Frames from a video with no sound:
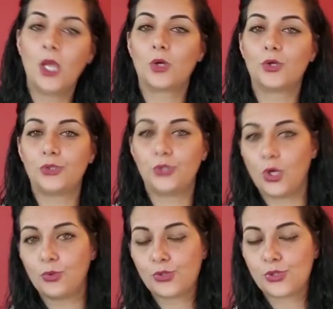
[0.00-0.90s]
or
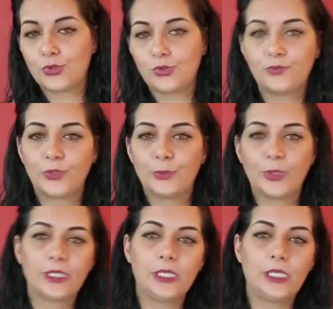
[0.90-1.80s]
those who
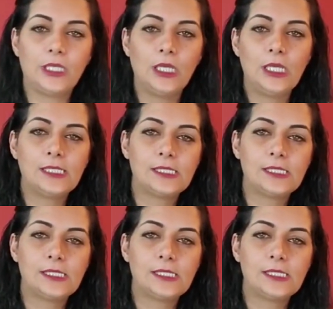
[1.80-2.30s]
verbally